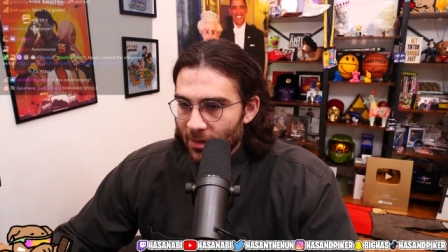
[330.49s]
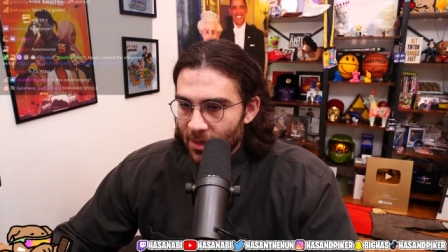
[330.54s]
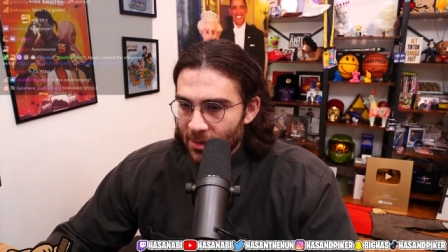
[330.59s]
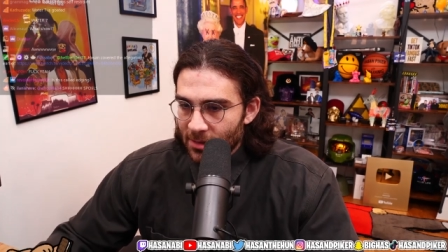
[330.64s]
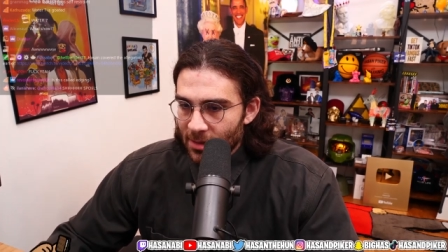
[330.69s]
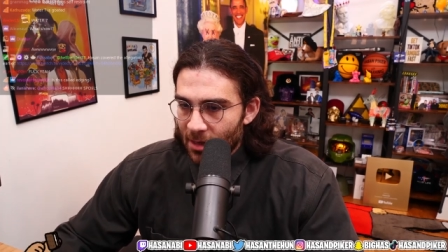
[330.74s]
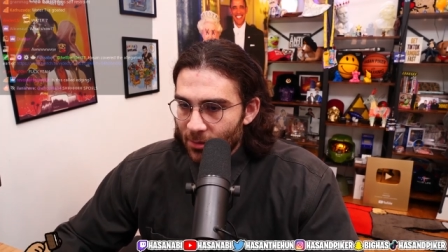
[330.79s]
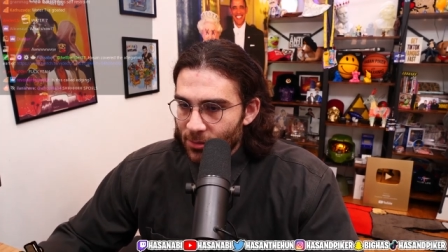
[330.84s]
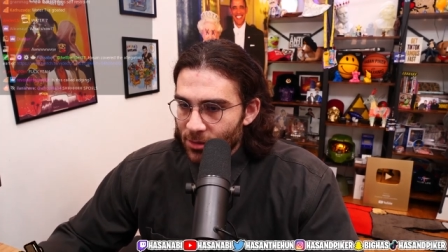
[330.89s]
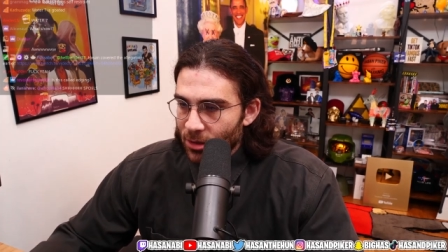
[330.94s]

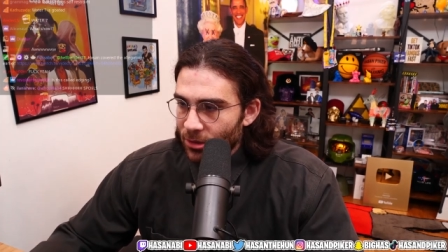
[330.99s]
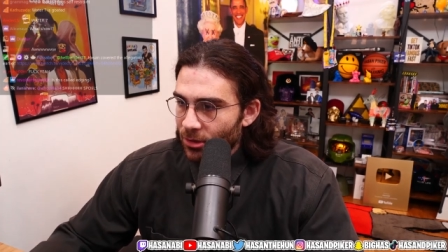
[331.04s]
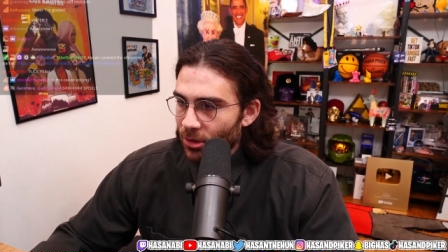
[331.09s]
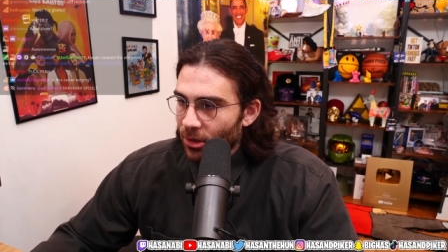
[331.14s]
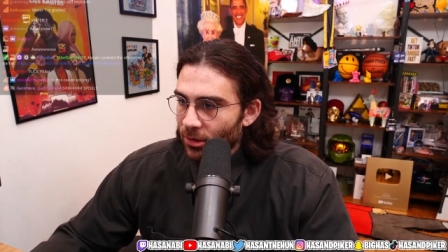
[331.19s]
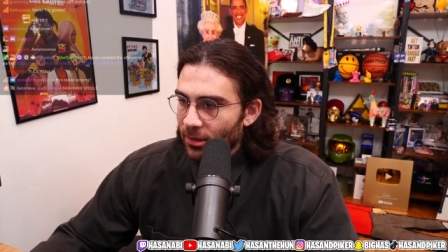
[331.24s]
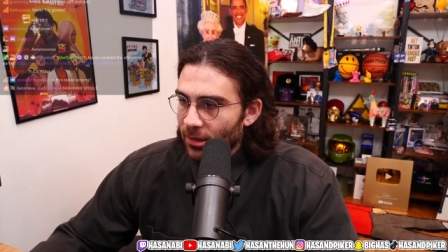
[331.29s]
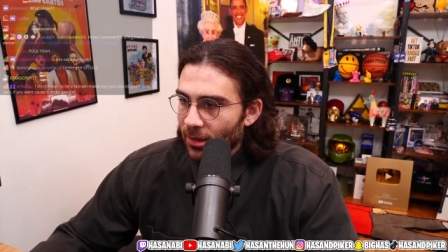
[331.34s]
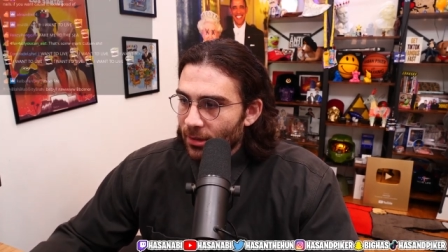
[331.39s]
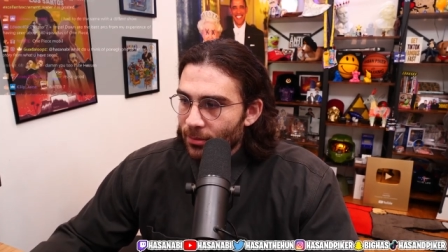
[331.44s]
Yes, I was
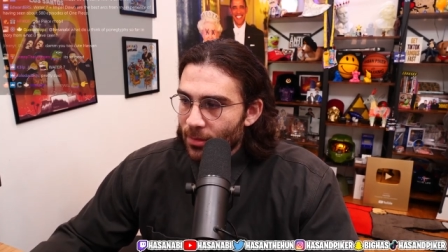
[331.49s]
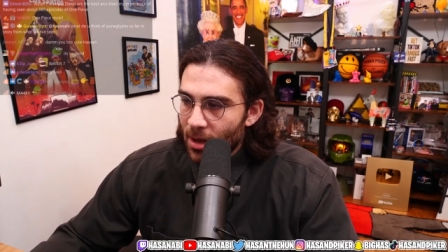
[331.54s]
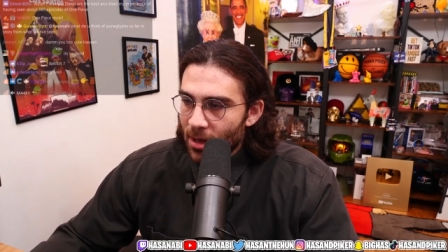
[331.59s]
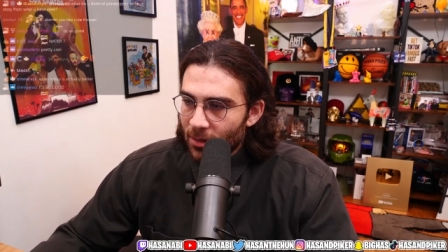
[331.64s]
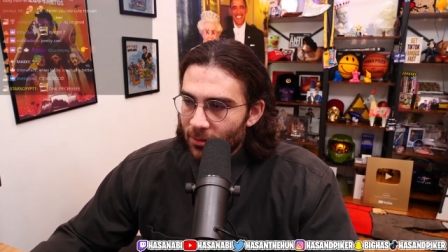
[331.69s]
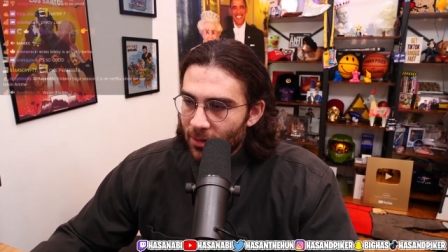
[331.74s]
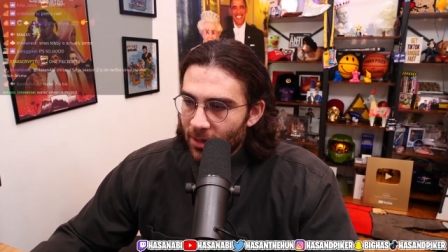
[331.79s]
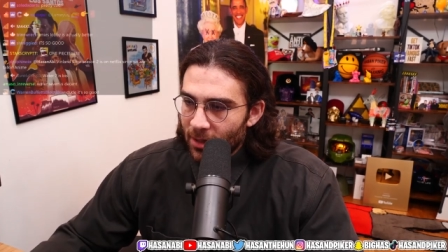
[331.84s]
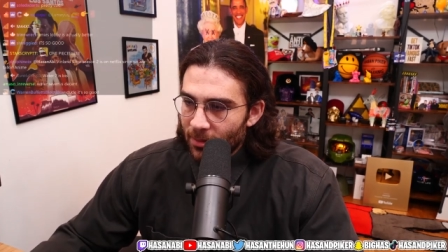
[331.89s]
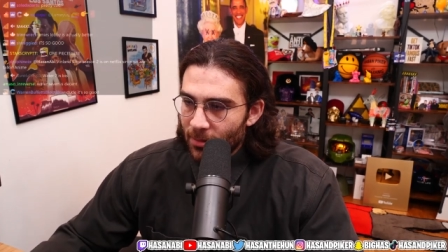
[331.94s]
adulting and
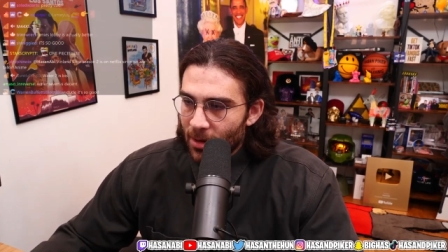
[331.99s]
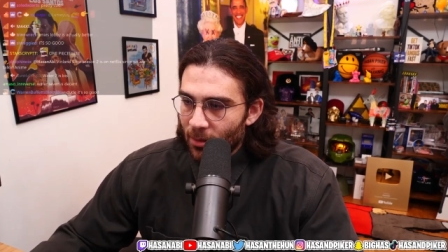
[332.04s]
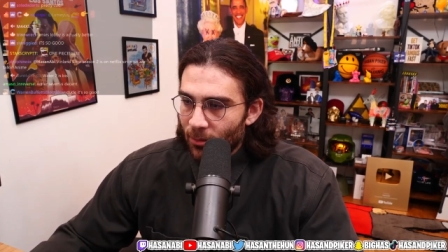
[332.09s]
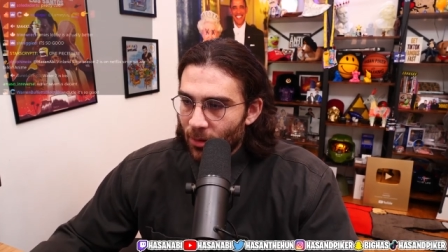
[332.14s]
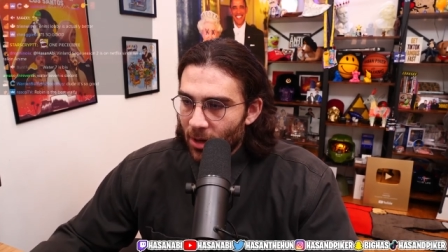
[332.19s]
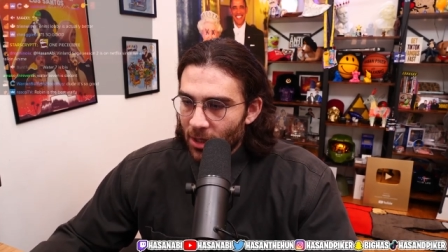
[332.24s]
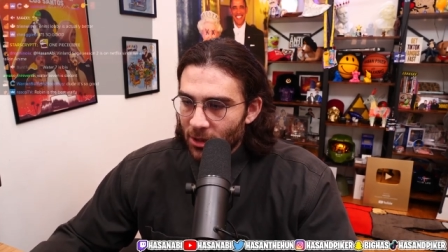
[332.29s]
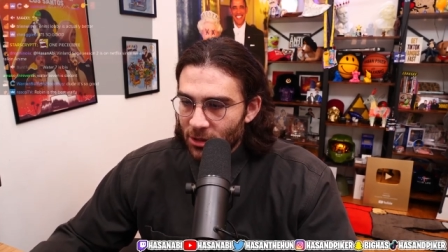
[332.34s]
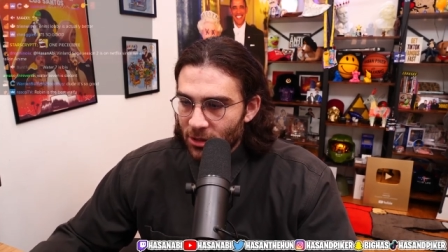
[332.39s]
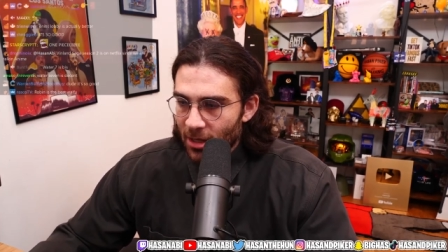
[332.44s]
moderating my
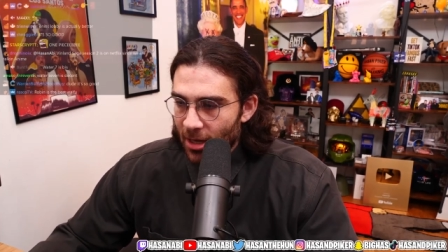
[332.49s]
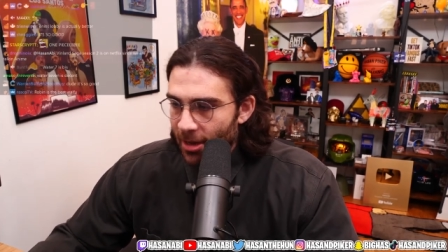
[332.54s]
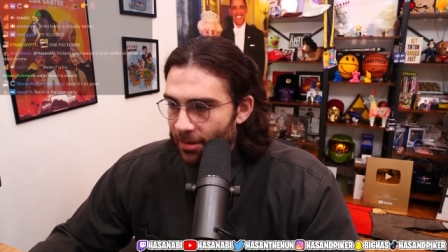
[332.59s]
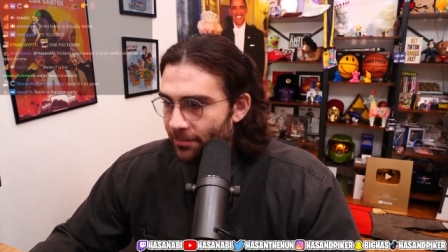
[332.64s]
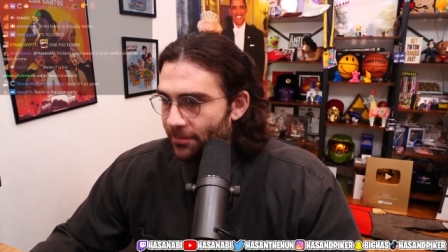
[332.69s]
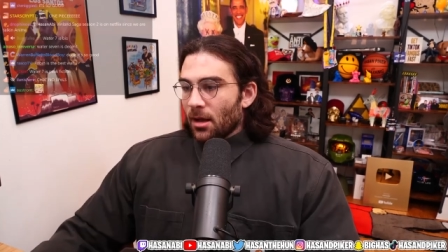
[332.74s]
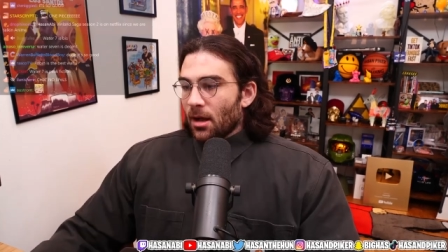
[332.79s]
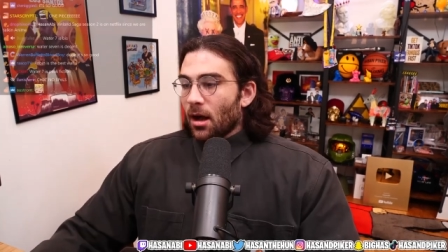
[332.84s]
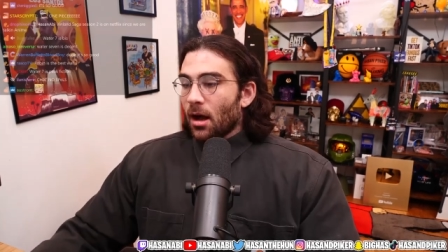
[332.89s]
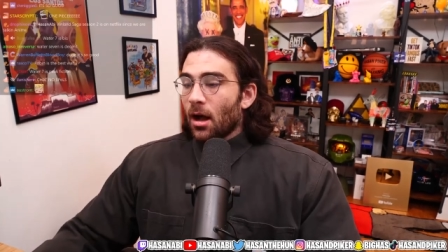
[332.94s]
watch time.